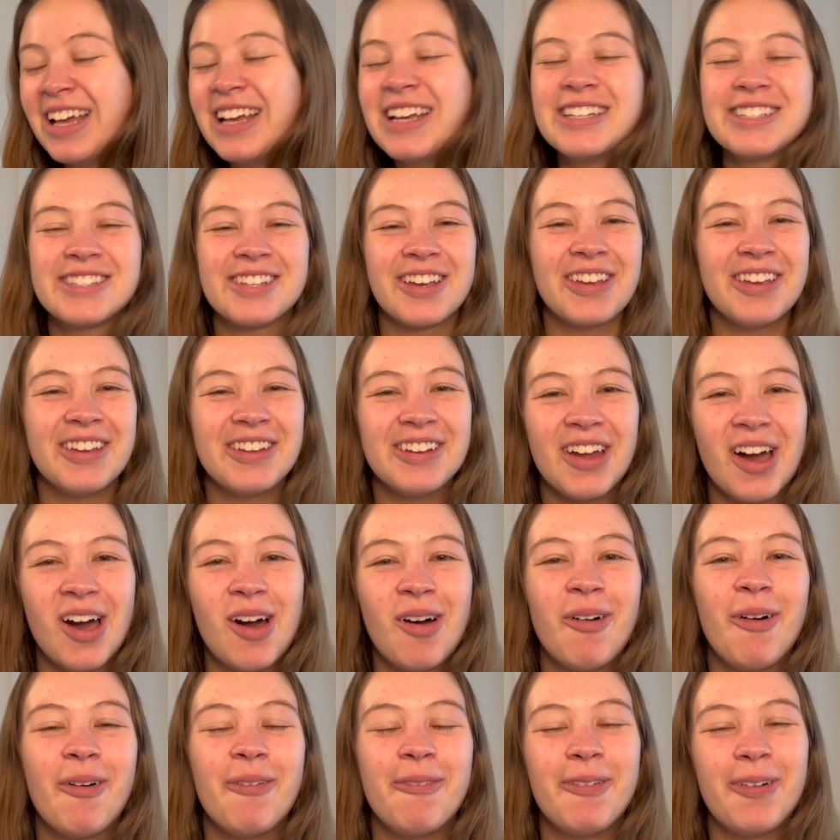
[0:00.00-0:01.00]
So, you
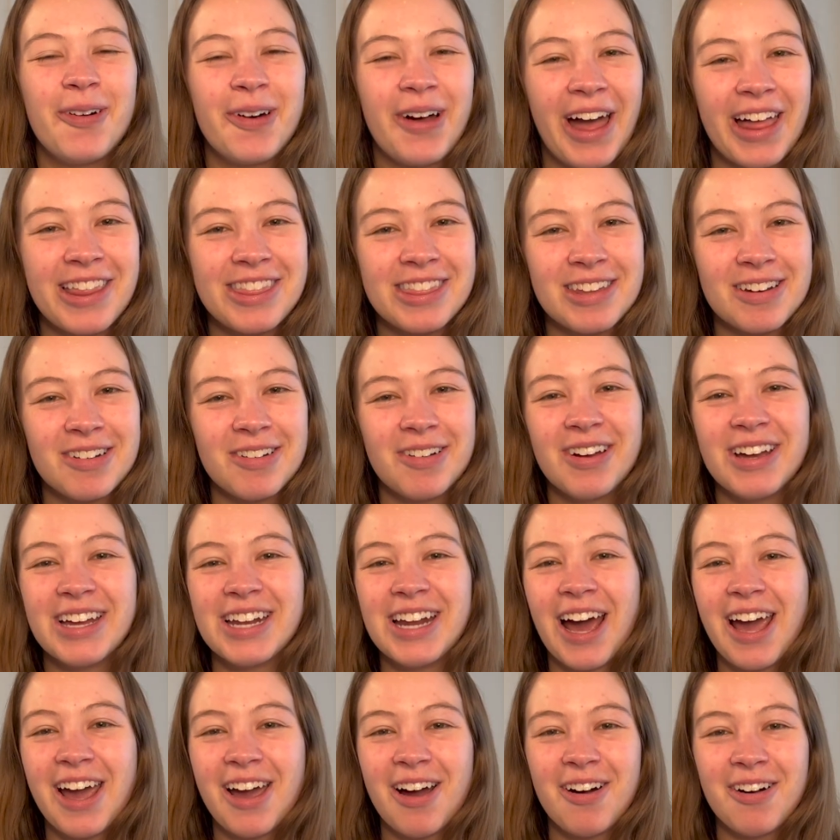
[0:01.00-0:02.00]
know, we'll get through it.
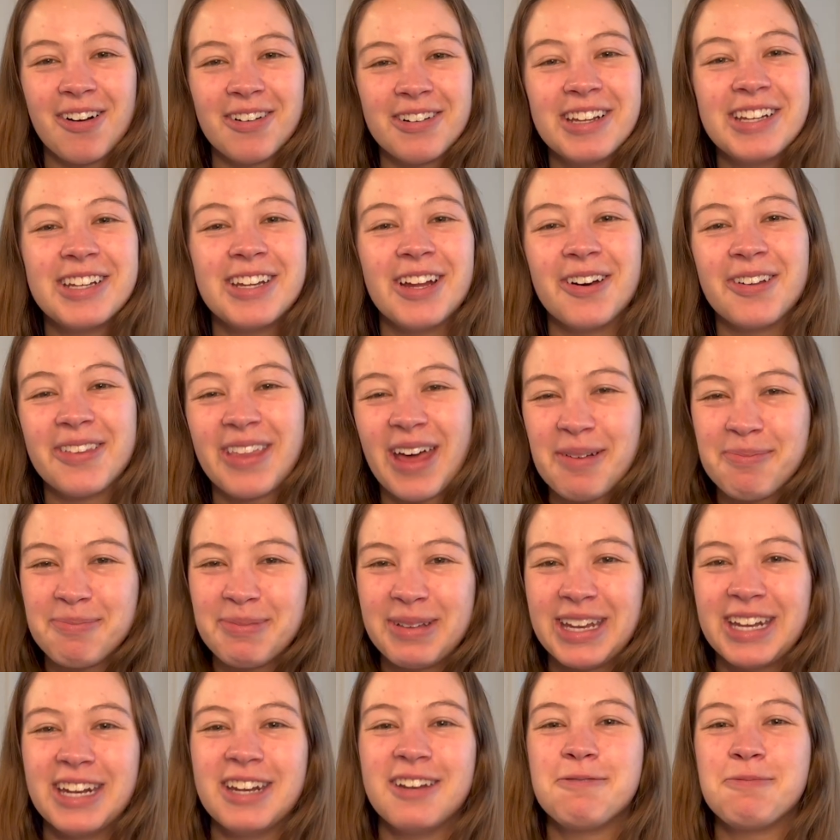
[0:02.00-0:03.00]
I already know that
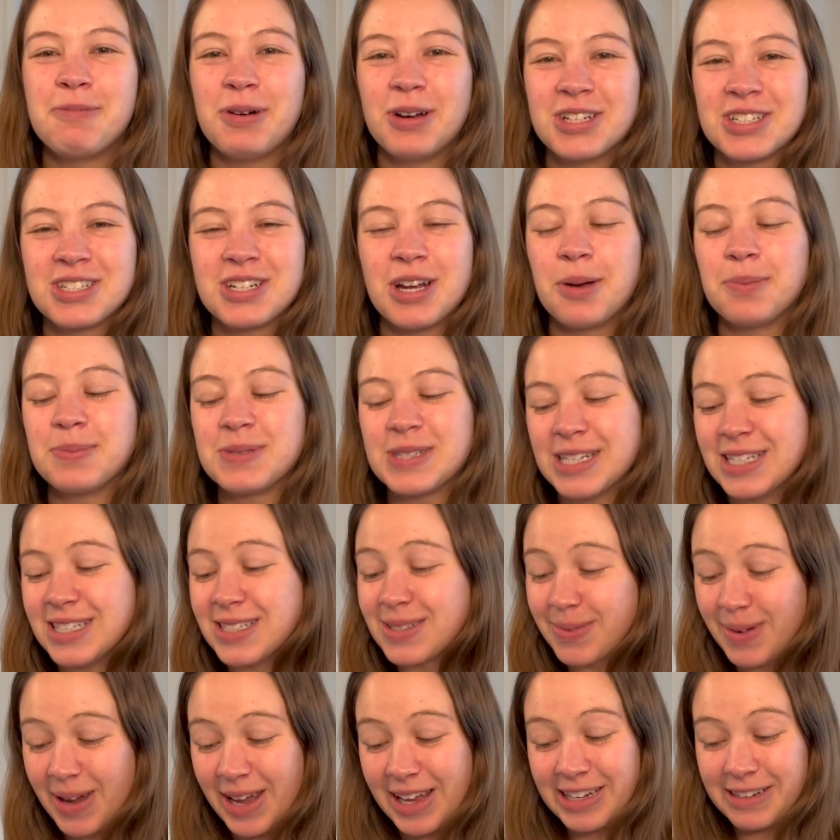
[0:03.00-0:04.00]
minute of push-ups is
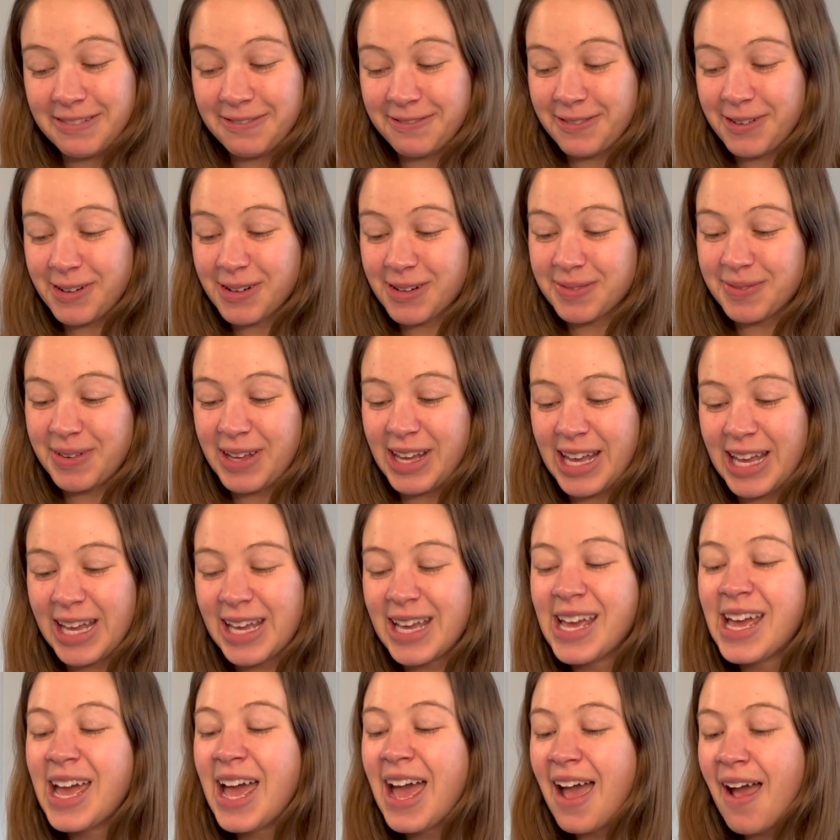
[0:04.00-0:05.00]
waiting for me.